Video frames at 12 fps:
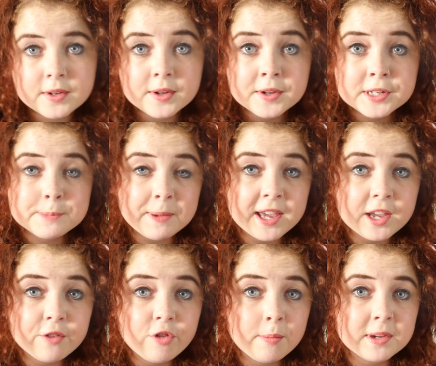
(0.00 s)

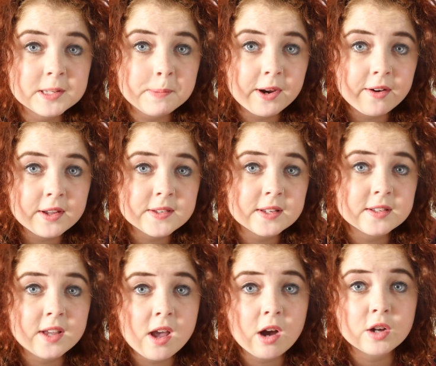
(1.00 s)
Speaking from experience as
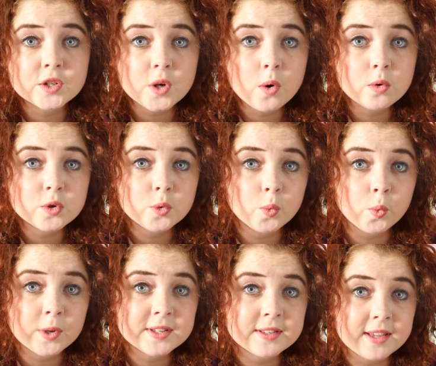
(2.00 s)
a young adult
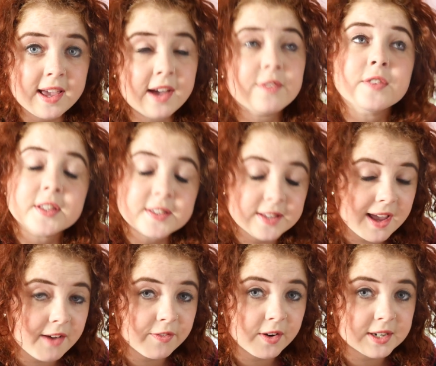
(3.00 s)
with CF and
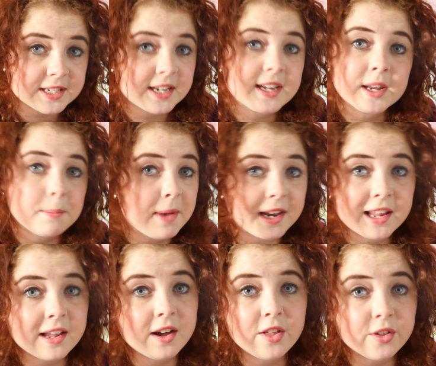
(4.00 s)
CFRD and
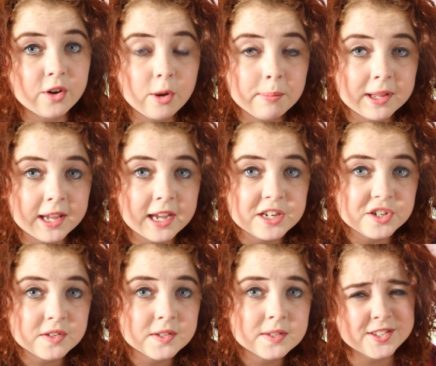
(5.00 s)
many other
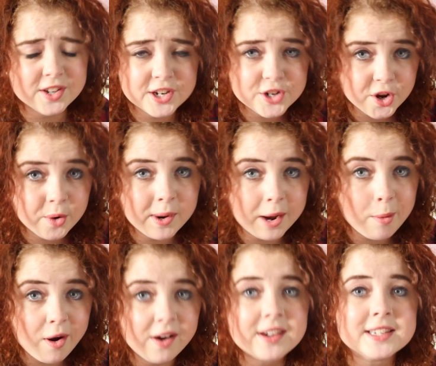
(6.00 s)
complications, I know how
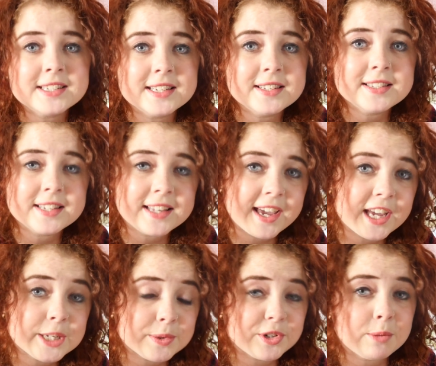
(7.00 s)
hard it is to gauge when your